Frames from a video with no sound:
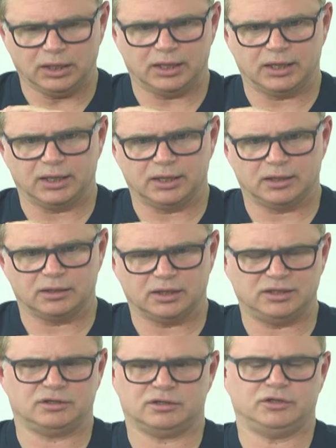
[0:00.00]

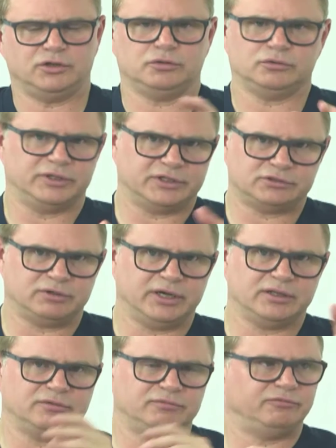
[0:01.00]
and you can Google this,
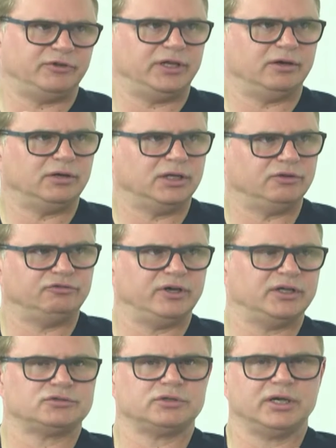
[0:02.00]
right? The video cliff
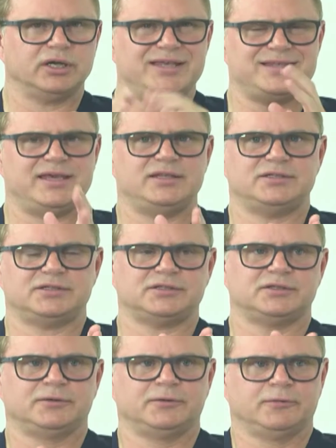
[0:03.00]
edge, right? It's